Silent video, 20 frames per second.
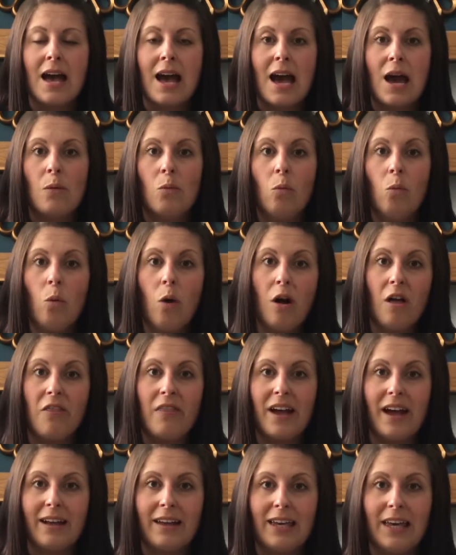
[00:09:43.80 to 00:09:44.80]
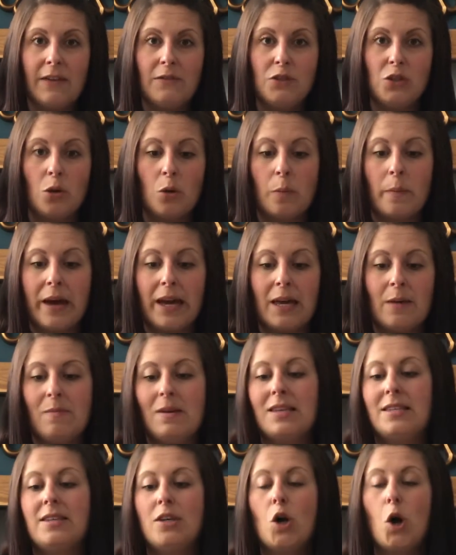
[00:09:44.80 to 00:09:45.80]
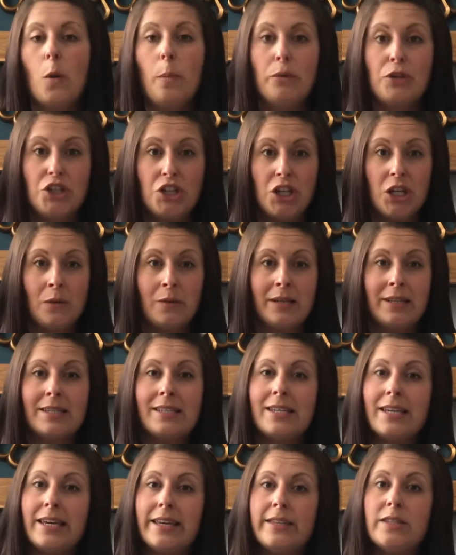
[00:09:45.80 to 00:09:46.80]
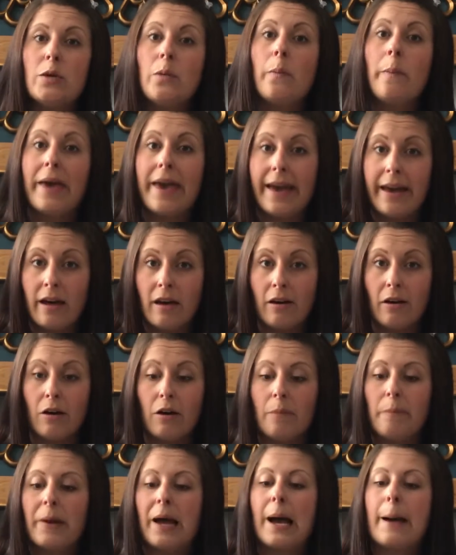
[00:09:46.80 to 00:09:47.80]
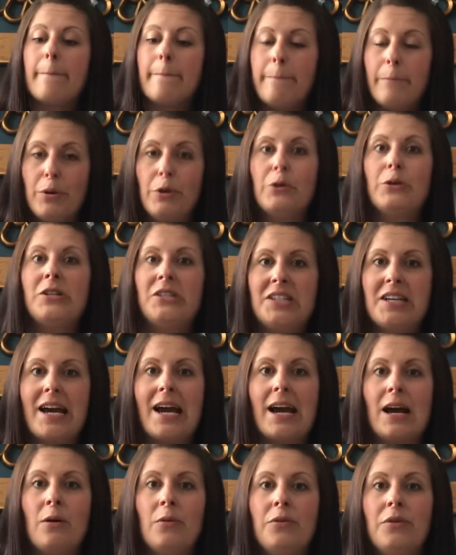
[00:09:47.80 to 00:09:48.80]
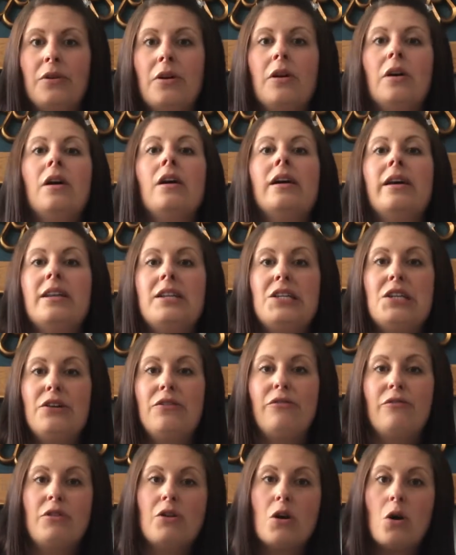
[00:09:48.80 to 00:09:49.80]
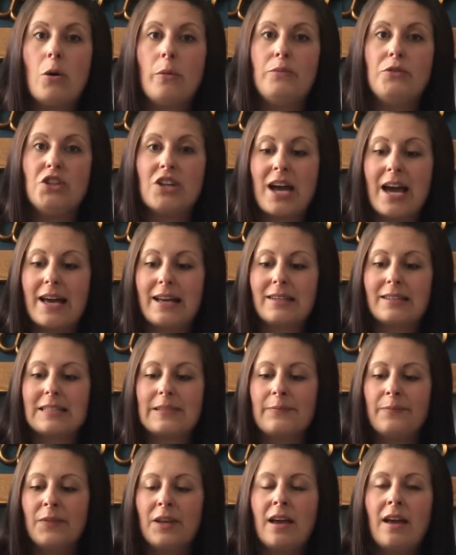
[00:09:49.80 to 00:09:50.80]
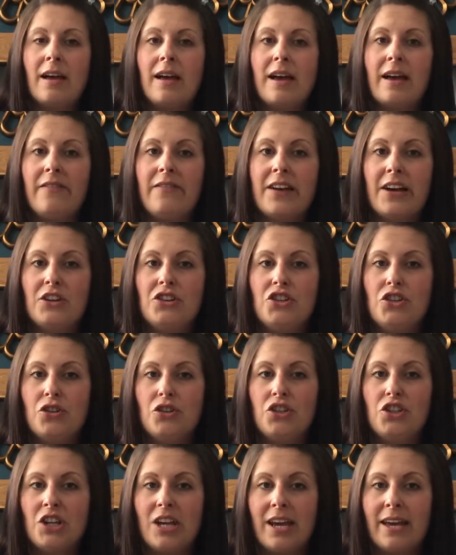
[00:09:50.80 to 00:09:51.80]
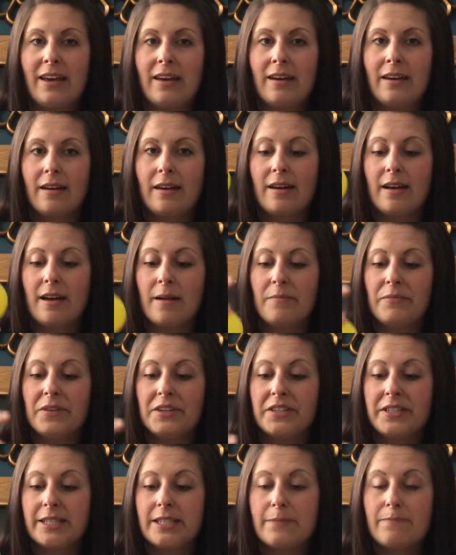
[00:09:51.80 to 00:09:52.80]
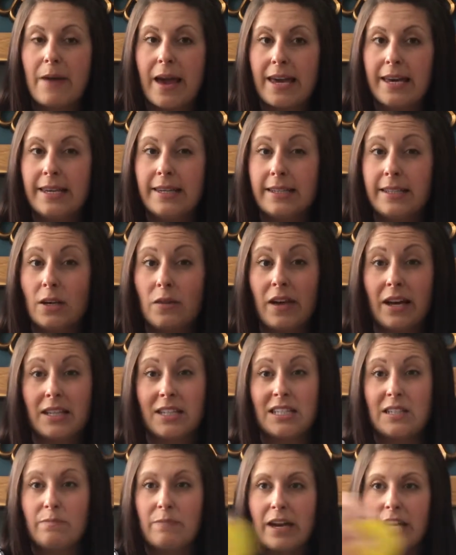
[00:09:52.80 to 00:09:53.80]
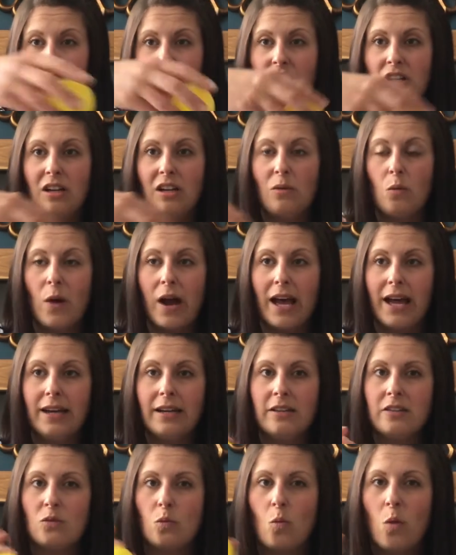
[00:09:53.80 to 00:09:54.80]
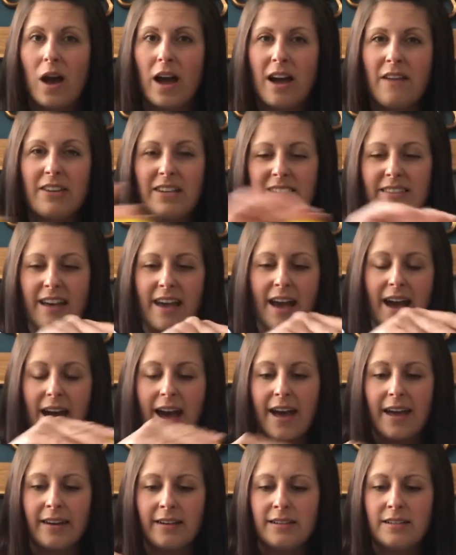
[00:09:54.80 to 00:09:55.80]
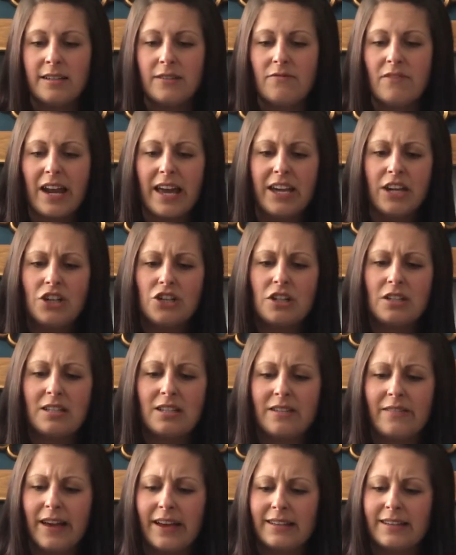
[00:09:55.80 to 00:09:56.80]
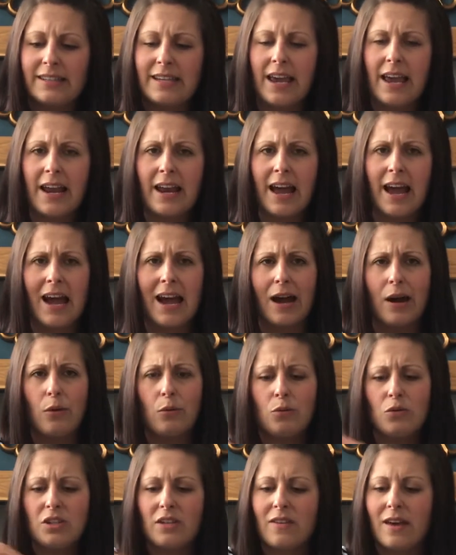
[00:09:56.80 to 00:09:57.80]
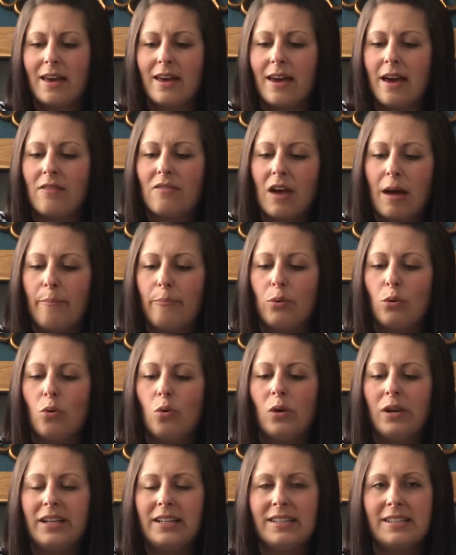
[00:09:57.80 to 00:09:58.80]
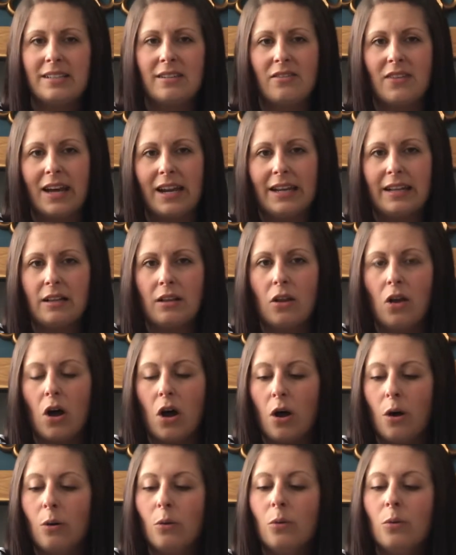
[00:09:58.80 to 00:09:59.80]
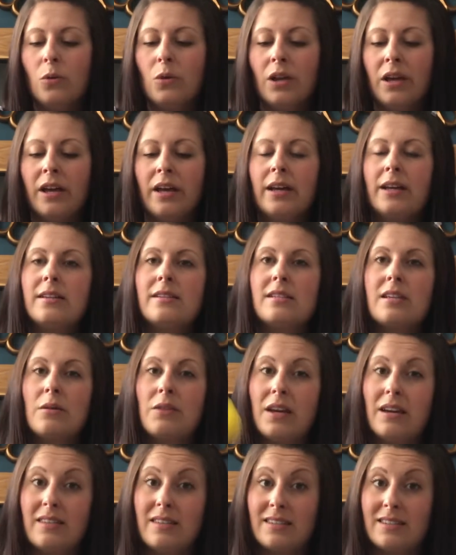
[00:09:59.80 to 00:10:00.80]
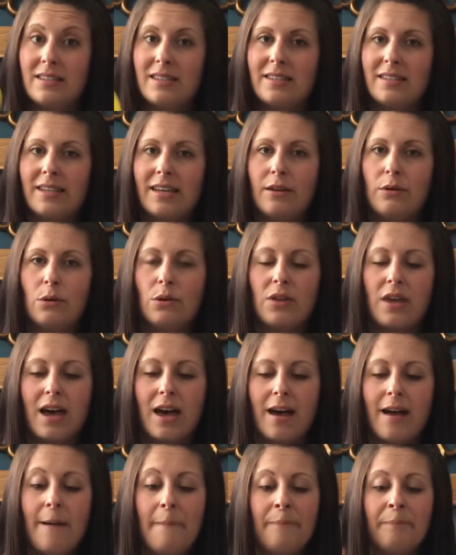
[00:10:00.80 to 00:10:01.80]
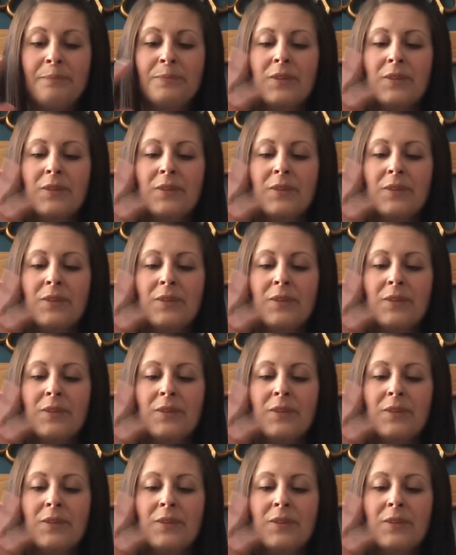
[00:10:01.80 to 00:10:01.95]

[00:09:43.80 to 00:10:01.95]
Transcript: And what that gives your baby is the opportunity to pick up and put down different objects, and they're judging the space, so that's spatial awareness. Where is their hand in relation to that tin? How do they get that ball into that little hole? So that there's a skill there.